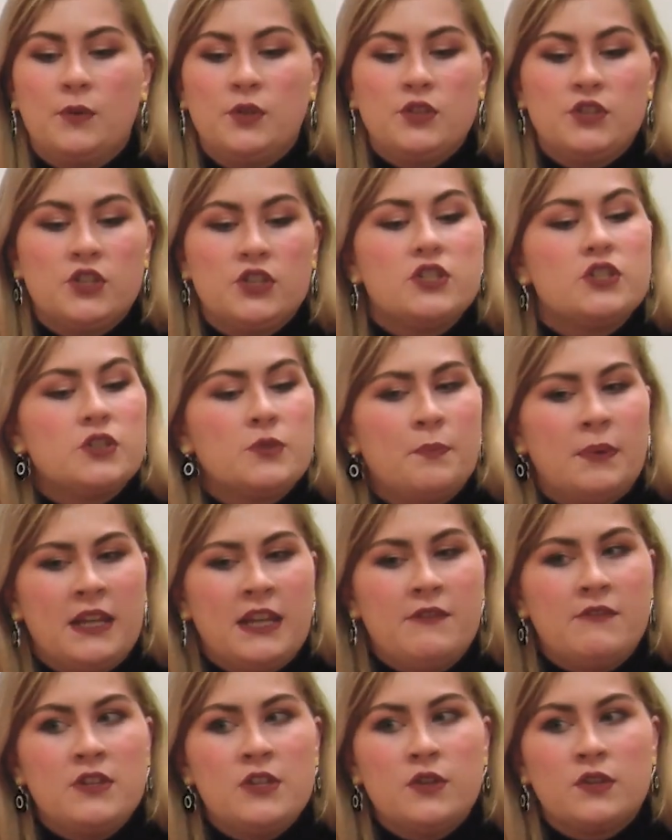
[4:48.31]
But just to
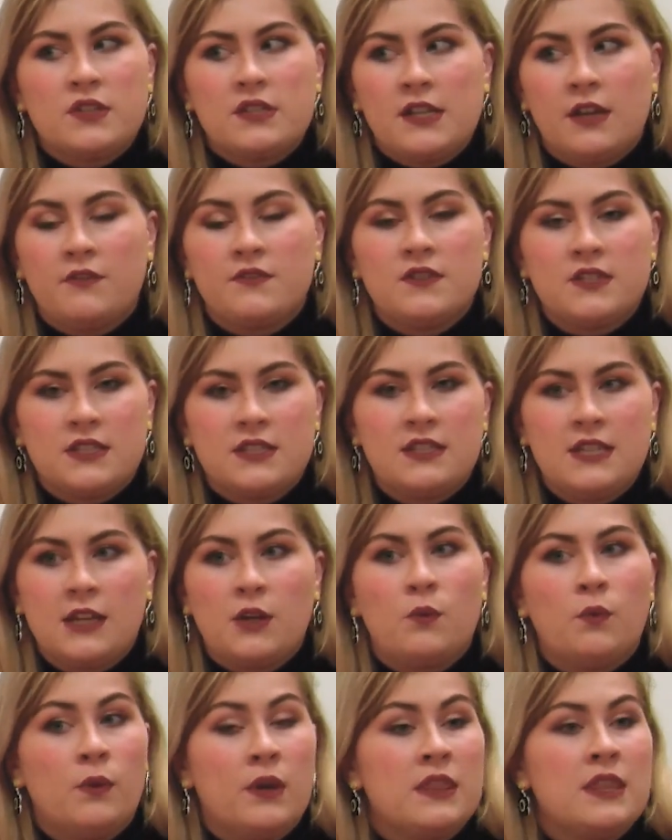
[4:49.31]
believe in yourself,
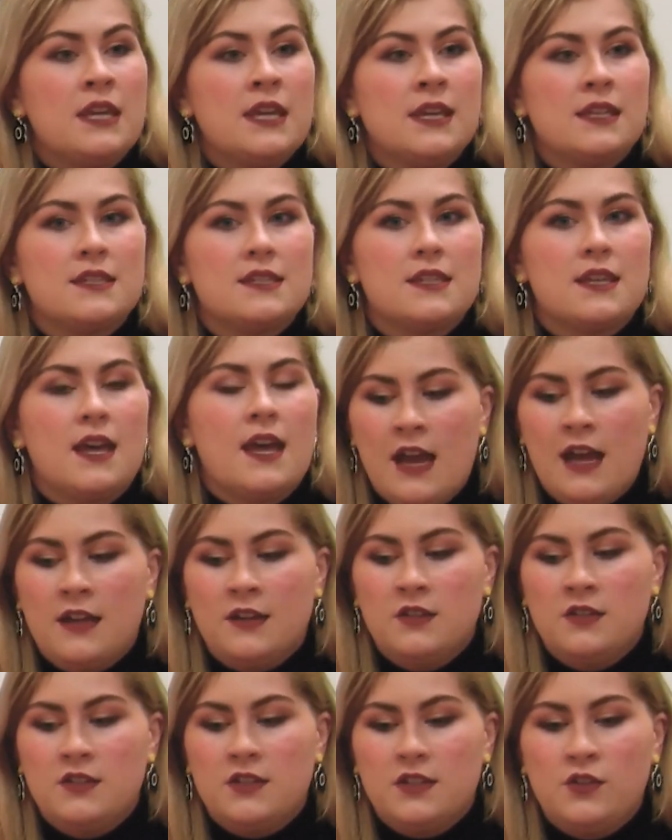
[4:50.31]
stick with it,
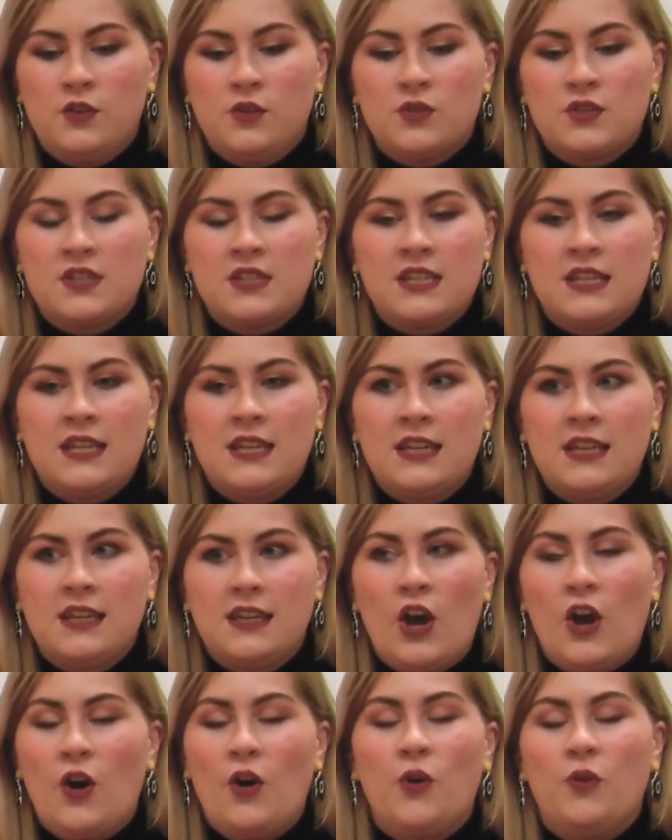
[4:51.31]
and you'll see
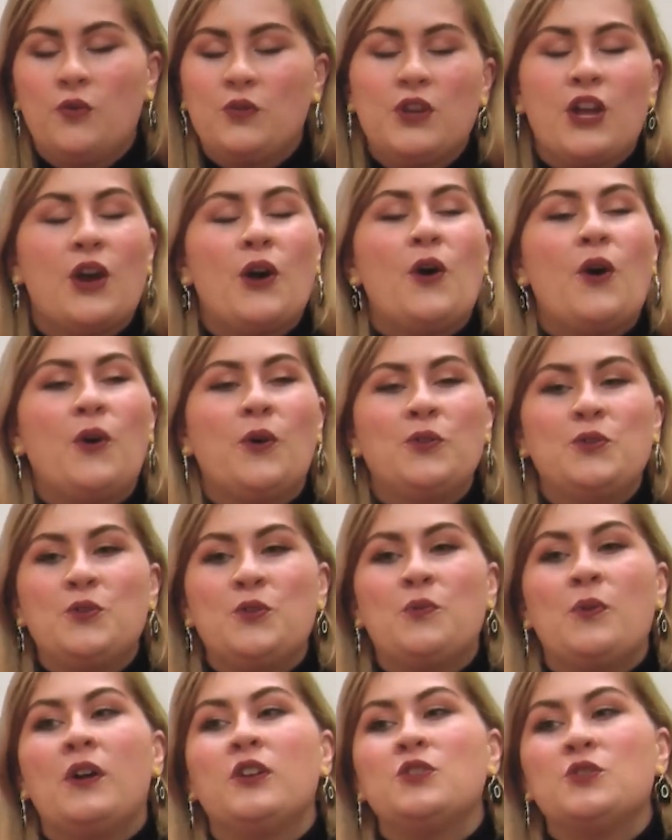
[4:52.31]
a whole
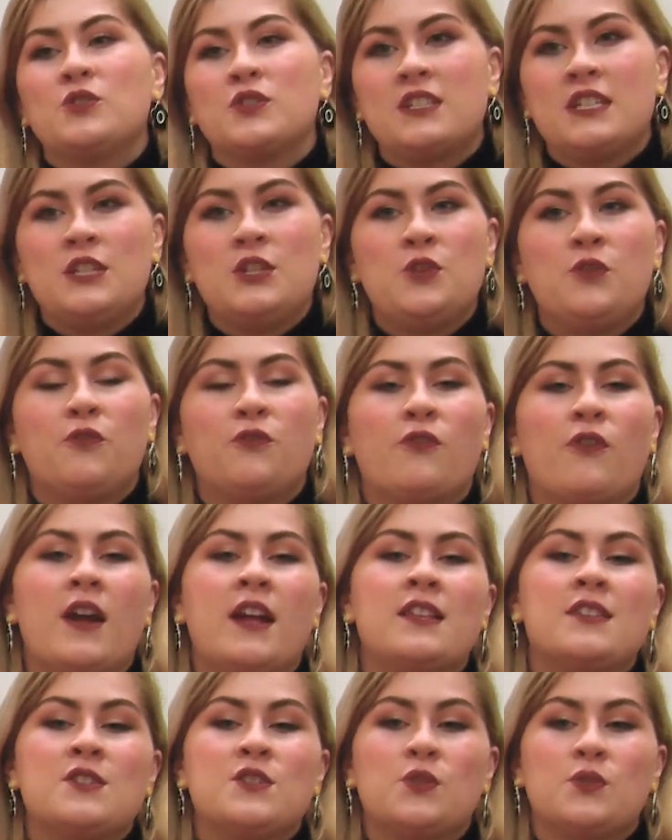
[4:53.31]
new world. You'll see new
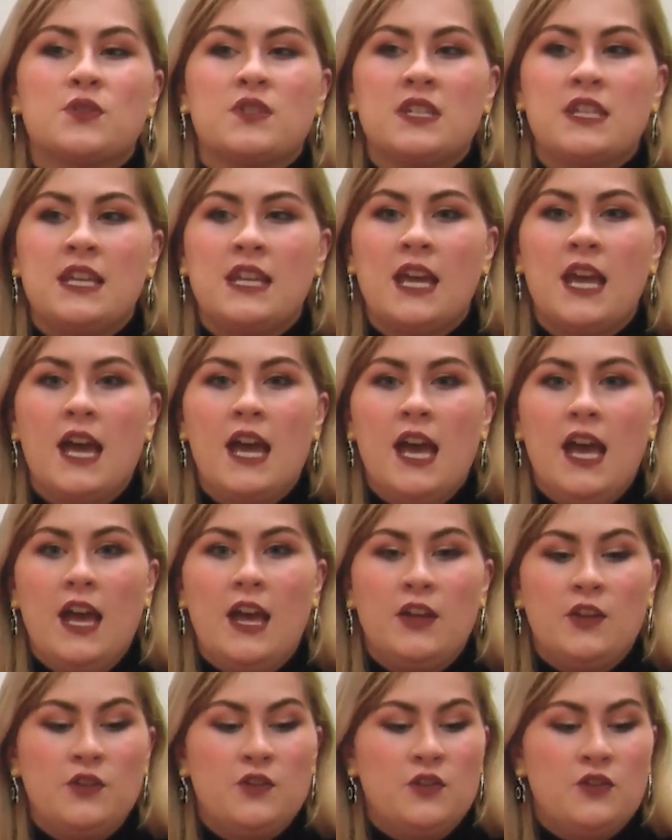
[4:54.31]
friends. You'll see
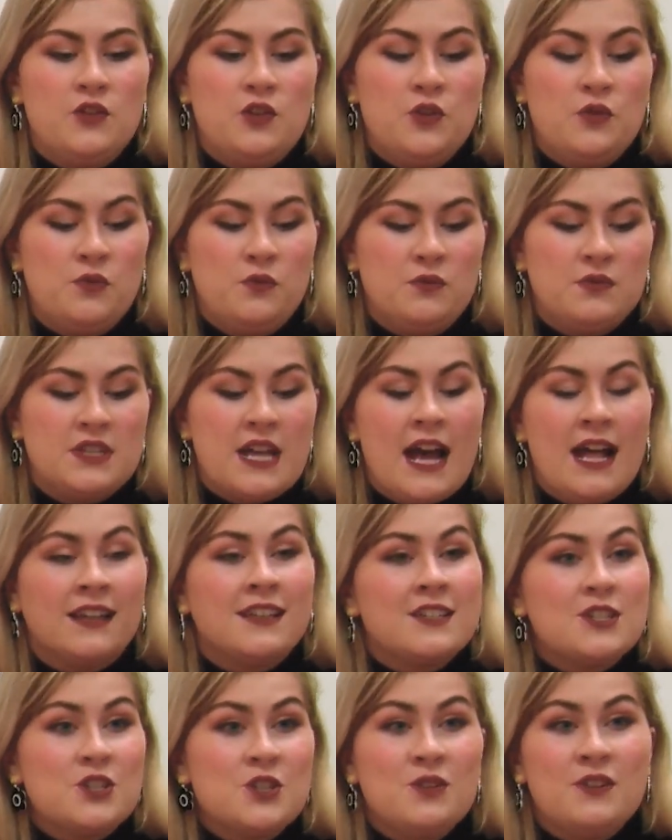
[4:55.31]
new
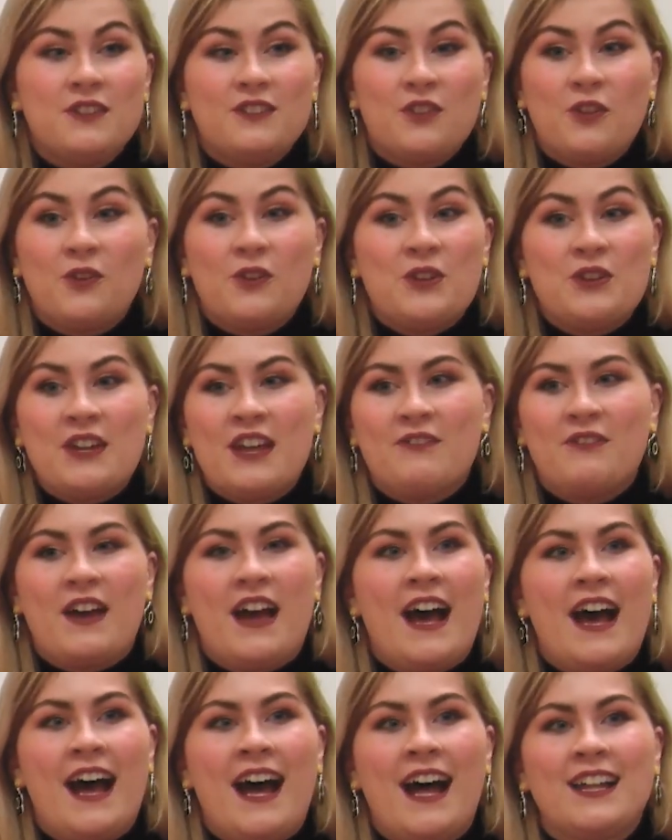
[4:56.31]
talents you thought you never
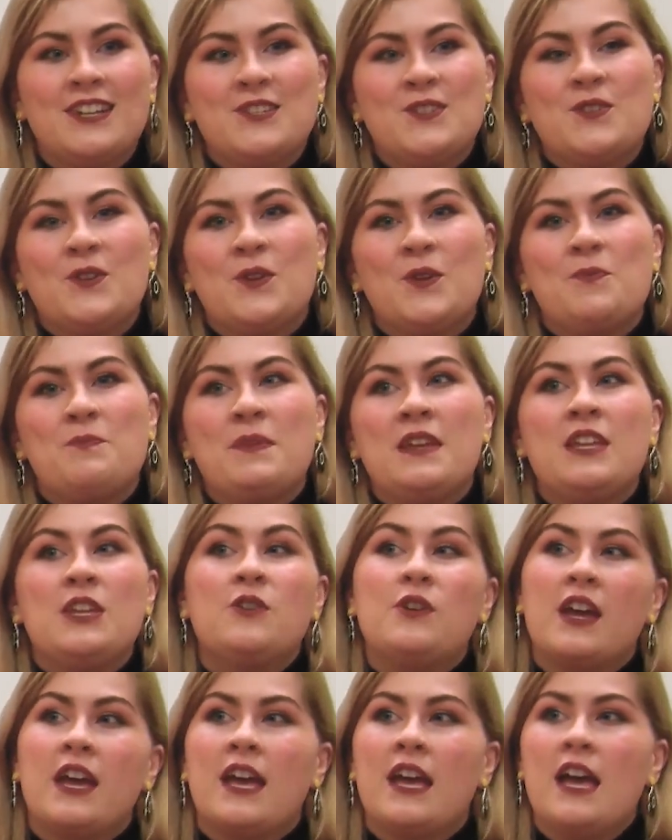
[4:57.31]
had. You know what I mean?
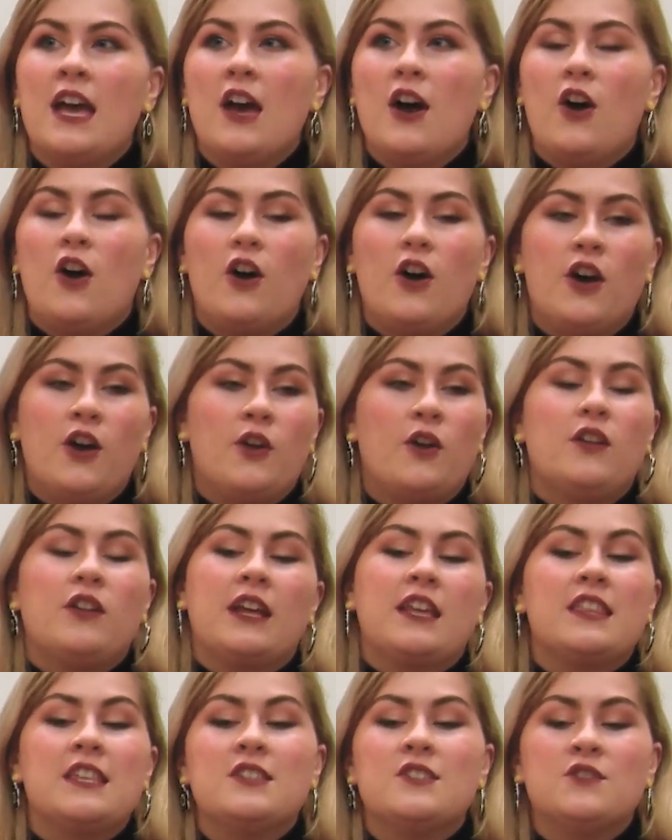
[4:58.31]
You get
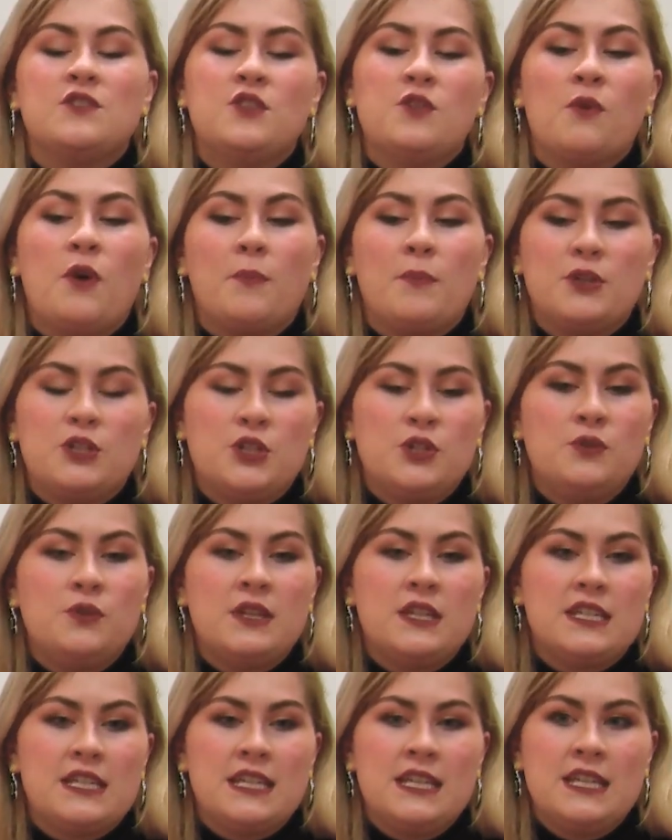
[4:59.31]
these new
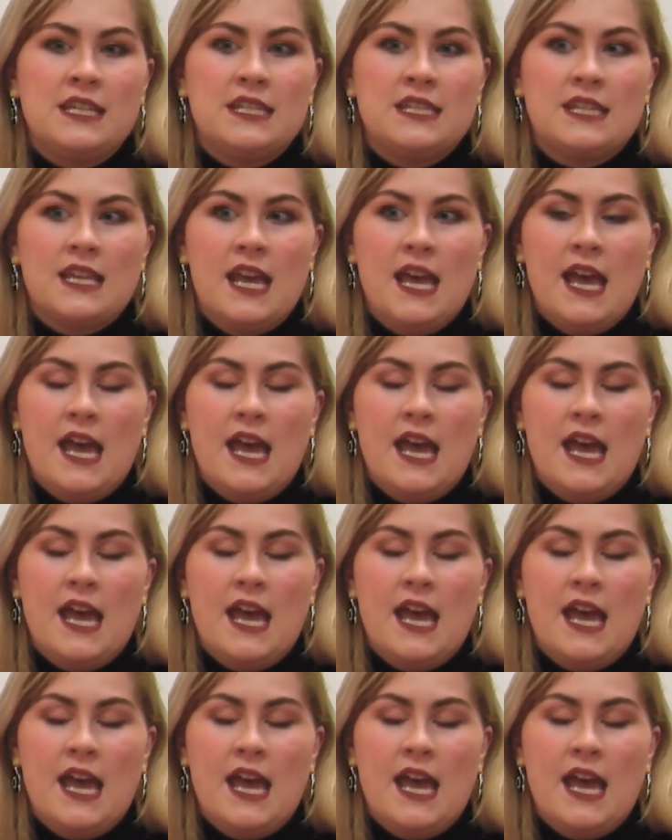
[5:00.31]
opportunities.